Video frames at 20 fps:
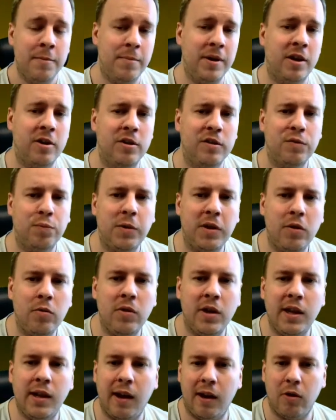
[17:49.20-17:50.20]
because we do
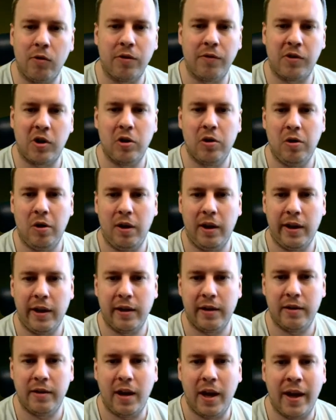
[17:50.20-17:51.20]
need a lot of curl
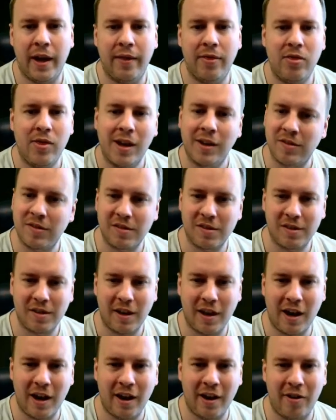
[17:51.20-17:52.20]
here, and that's
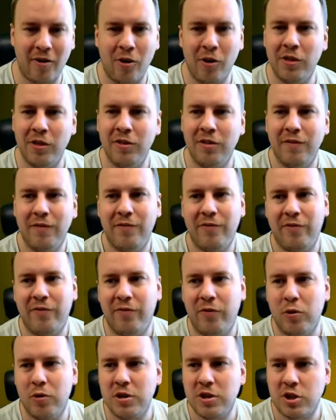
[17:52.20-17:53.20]
uh,
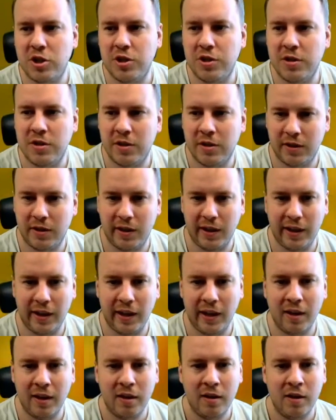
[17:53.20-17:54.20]

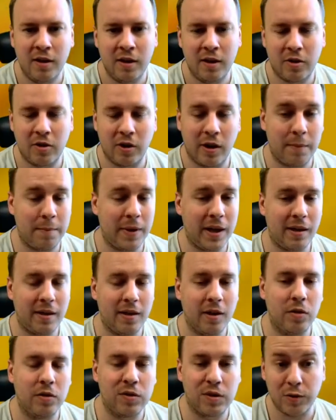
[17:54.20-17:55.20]
unfortunately gonna make
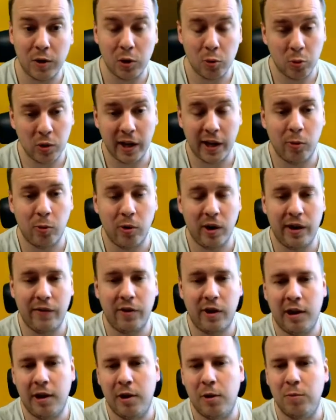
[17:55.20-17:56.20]
those of you with lower
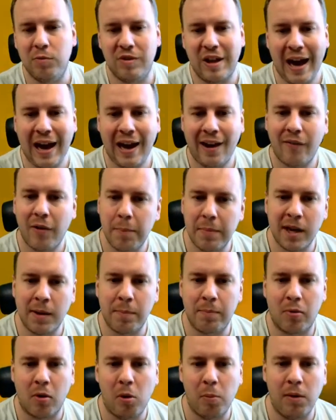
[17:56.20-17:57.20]
level clubs have a
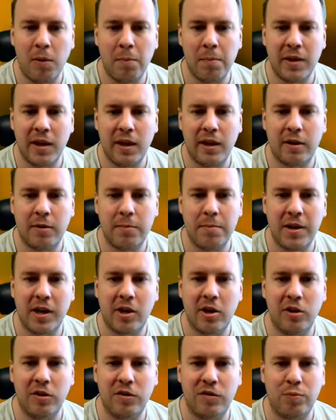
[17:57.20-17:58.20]
big problem here,
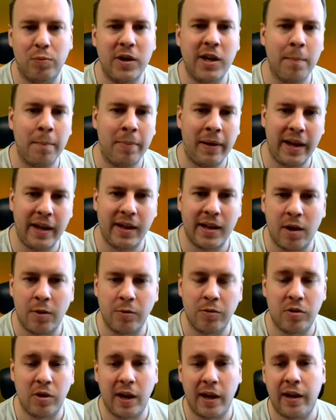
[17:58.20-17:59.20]
because we can play
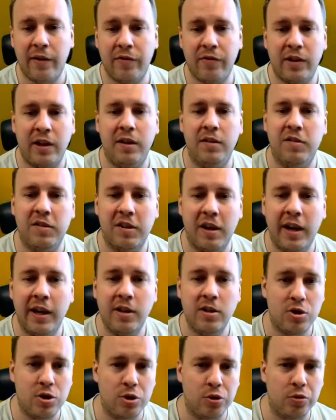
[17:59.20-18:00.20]
down to the left hand
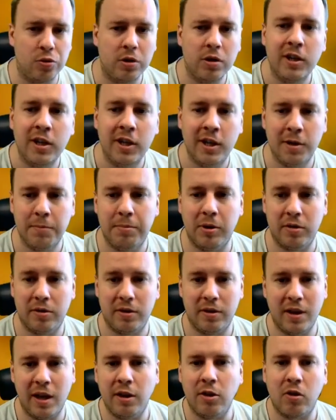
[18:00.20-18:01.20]
side, sure,
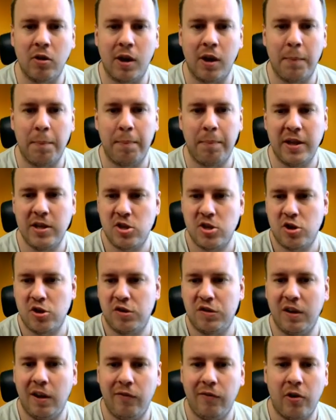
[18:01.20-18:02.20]
but then you're gonna pitch
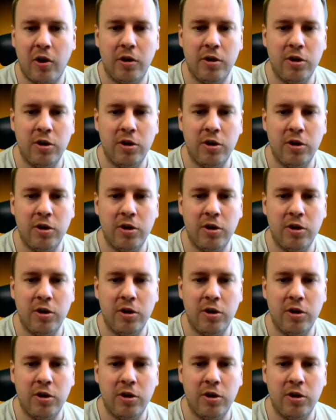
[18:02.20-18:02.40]
yourself